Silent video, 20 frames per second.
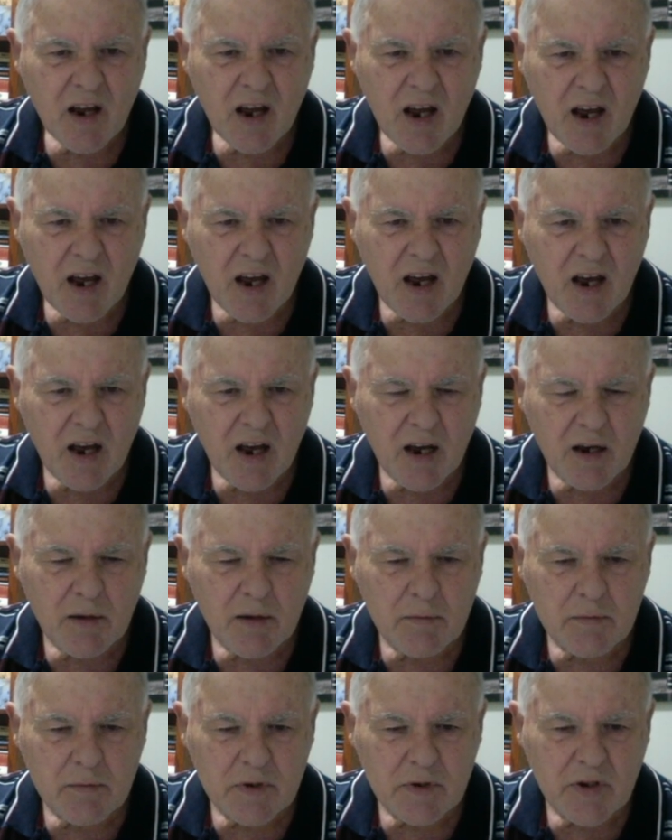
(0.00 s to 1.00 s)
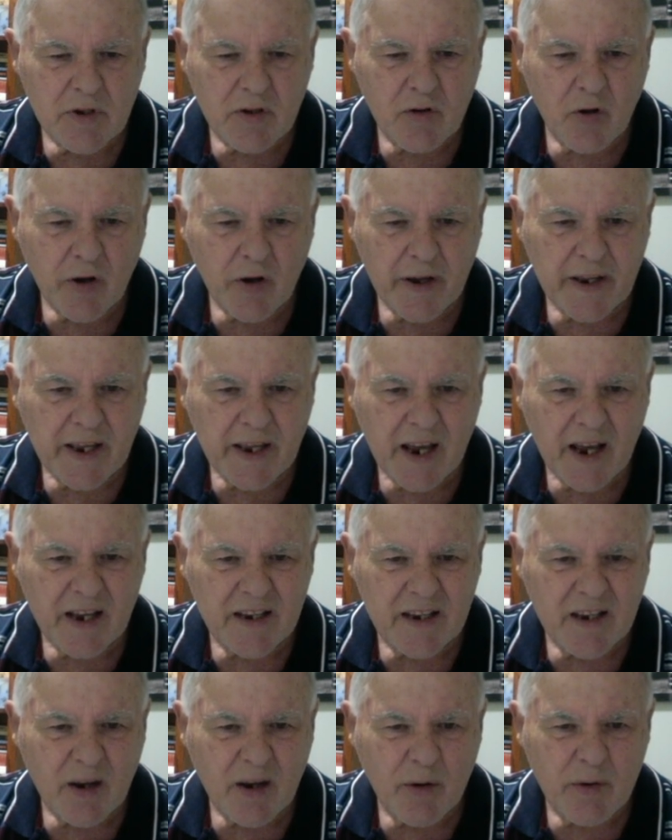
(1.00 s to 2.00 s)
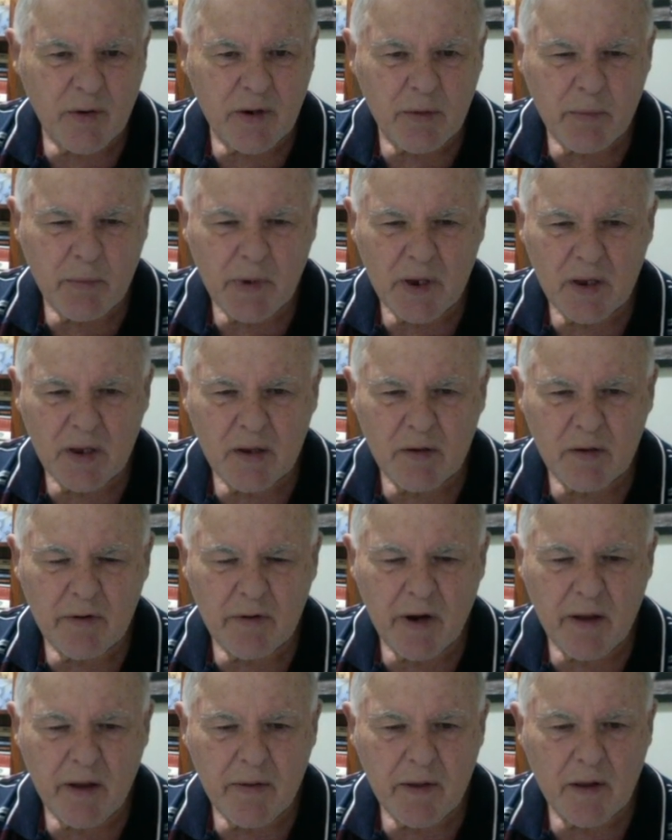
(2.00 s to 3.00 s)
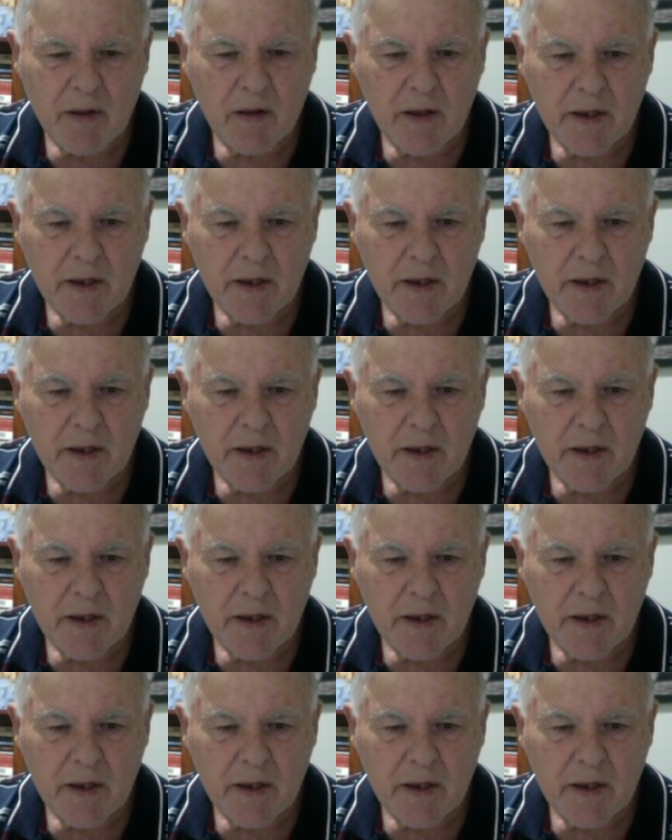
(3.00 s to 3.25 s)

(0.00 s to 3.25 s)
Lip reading: The knight can't go in the middle or anything like